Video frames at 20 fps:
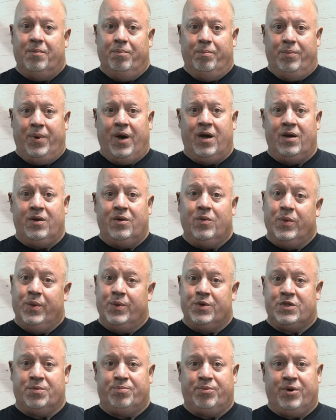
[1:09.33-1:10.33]
but we
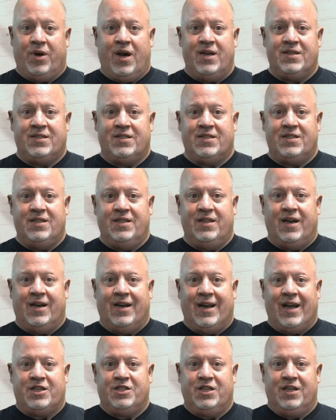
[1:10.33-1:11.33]
were surprised to see that
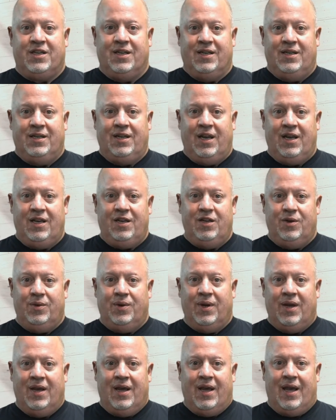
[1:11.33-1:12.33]
it actually continued